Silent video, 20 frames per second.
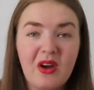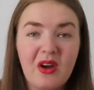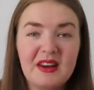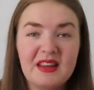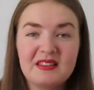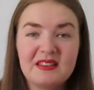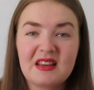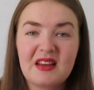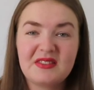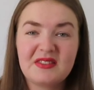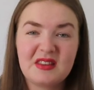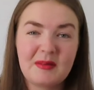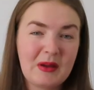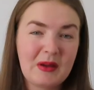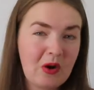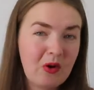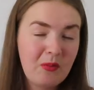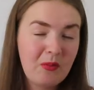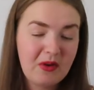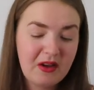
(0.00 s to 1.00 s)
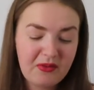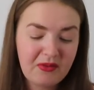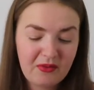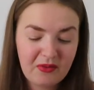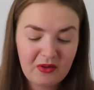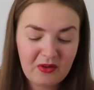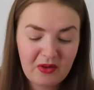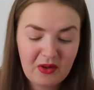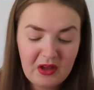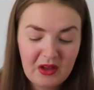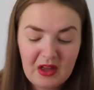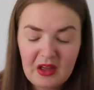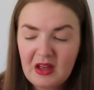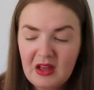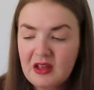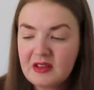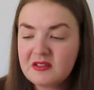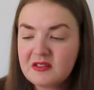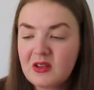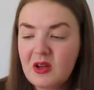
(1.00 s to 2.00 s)
I need to have something on my foot.
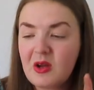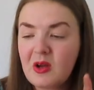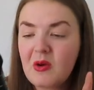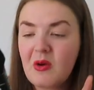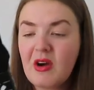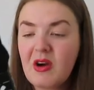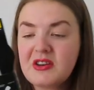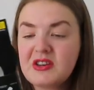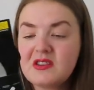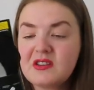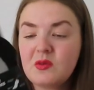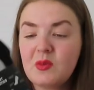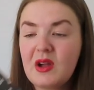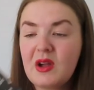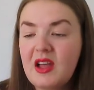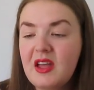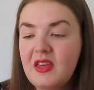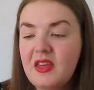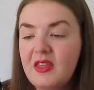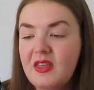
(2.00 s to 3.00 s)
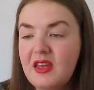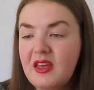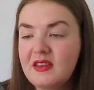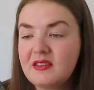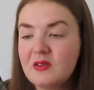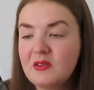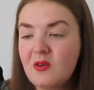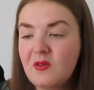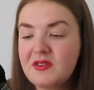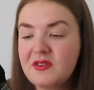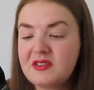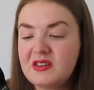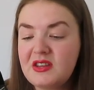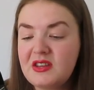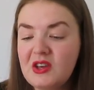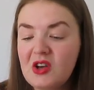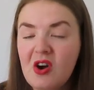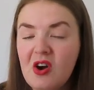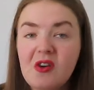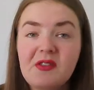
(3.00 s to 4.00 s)
So I just wear these. So
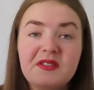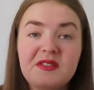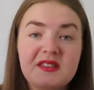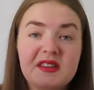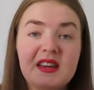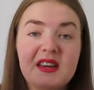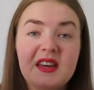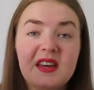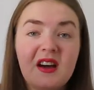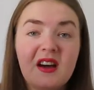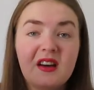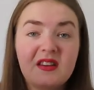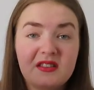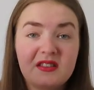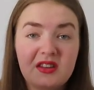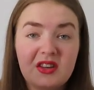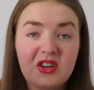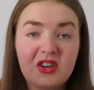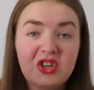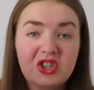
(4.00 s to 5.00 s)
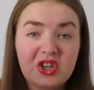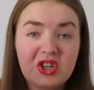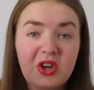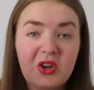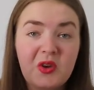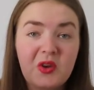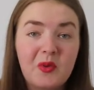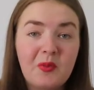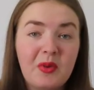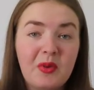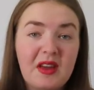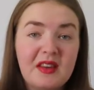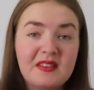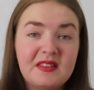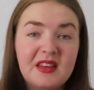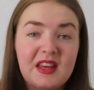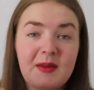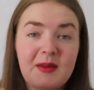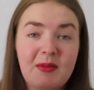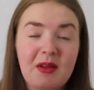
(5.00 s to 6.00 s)
obviously you can't see it under your shoe, but
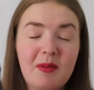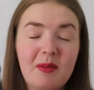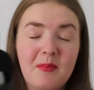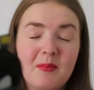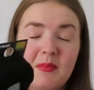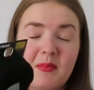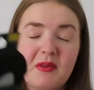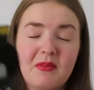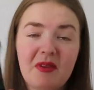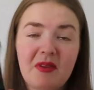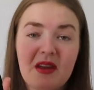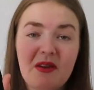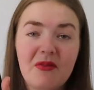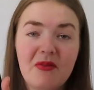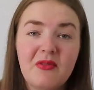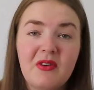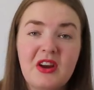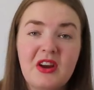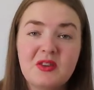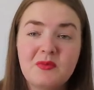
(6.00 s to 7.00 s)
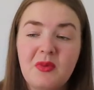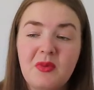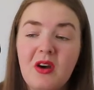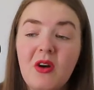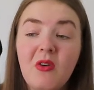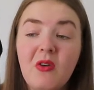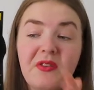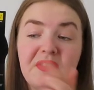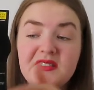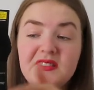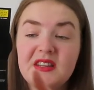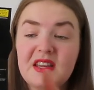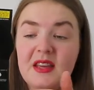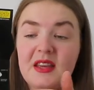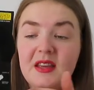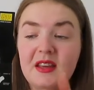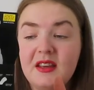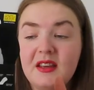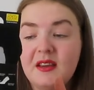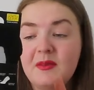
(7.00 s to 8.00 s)
it's keeping my feet fresh, but
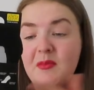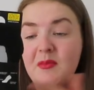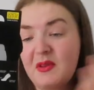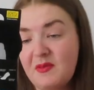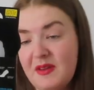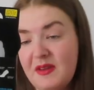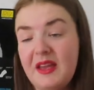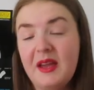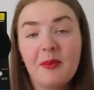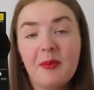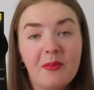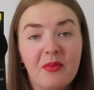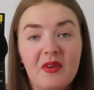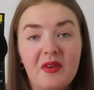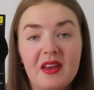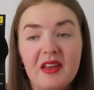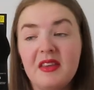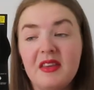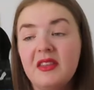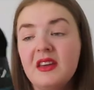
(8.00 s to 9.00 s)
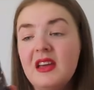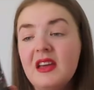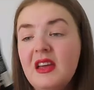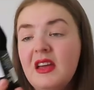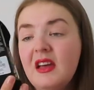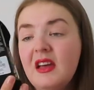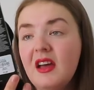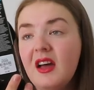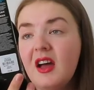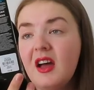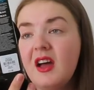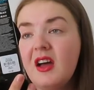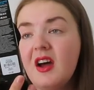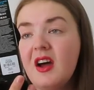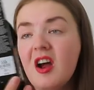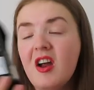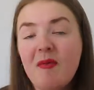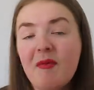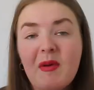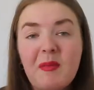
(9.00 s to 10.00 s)
obviously my feet can breathe.
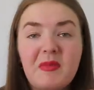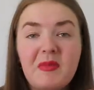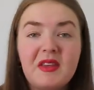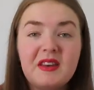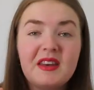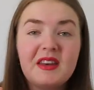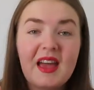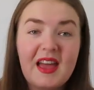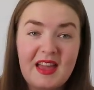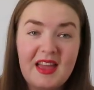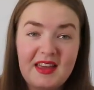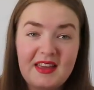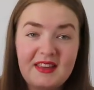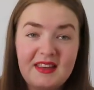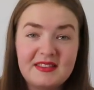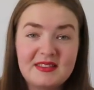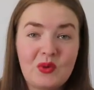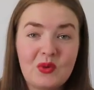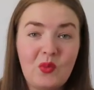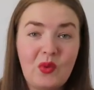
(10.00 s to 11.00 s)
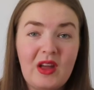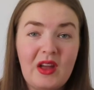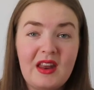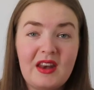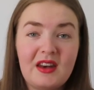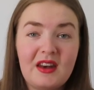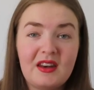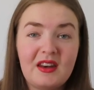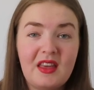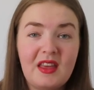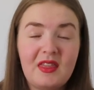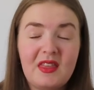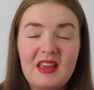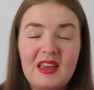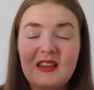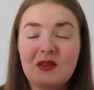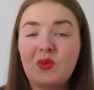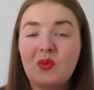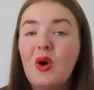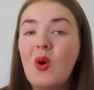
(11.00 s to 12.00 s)
I remember the days when
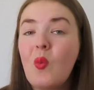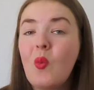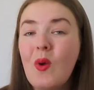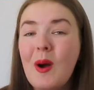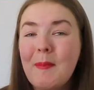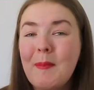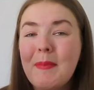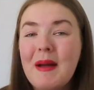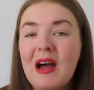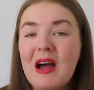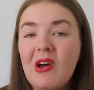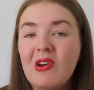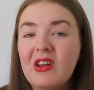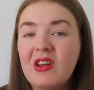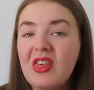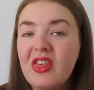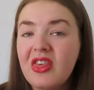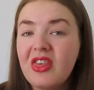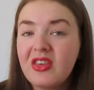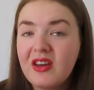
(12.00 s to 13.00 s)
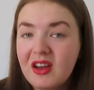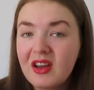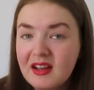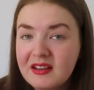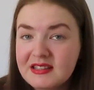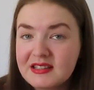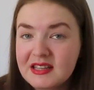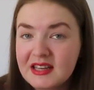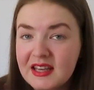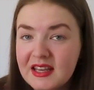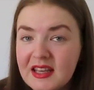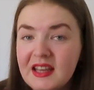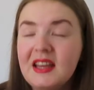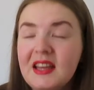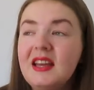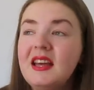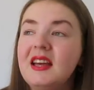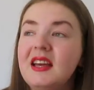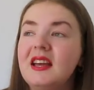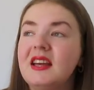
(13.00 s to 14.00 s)
these were £1.30.
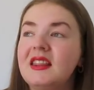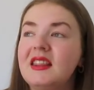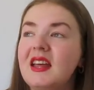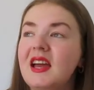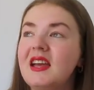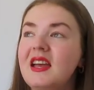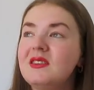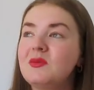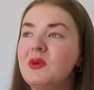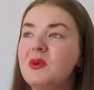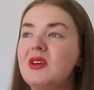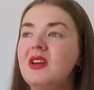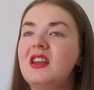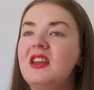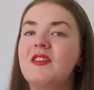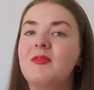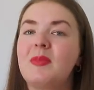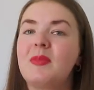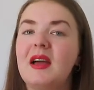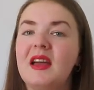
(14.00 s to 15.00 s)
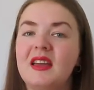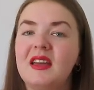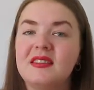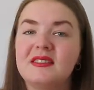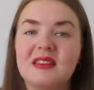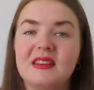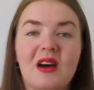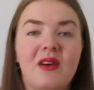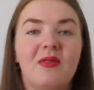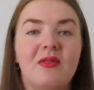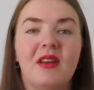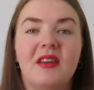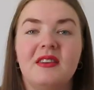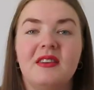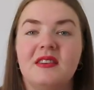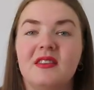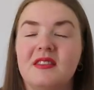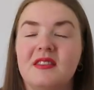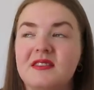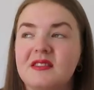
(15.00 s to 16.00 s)
That is when I lived back in South
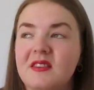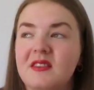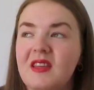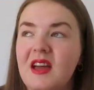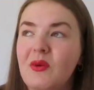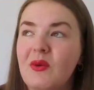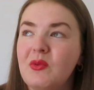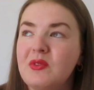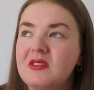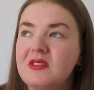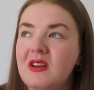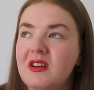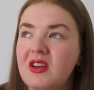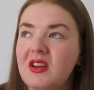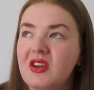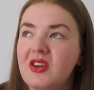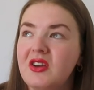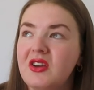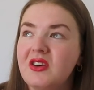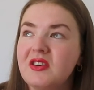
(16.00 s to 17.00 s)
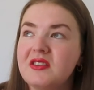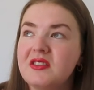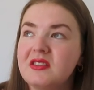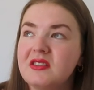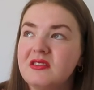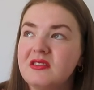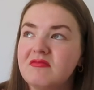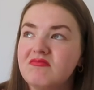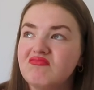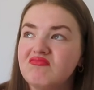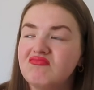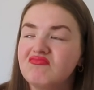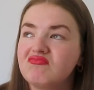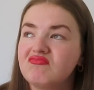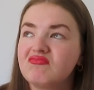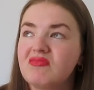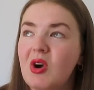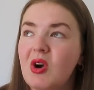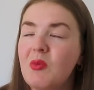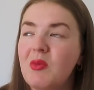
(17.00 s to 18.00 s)
London, so that was like a good,
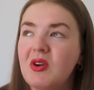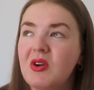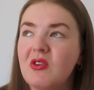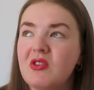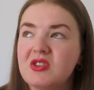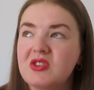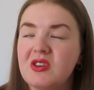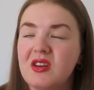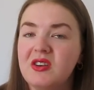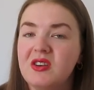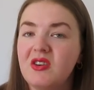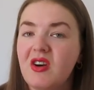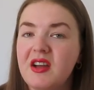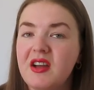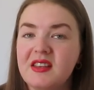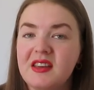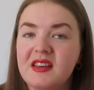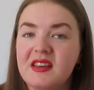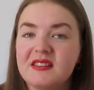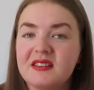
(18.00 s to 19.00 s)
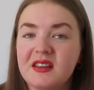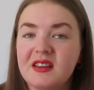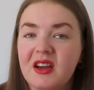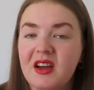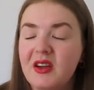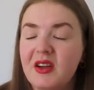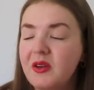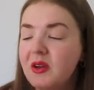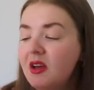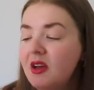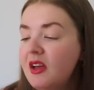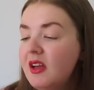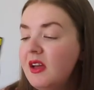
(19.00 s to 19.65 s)
oh my gosh, like 9 years ago.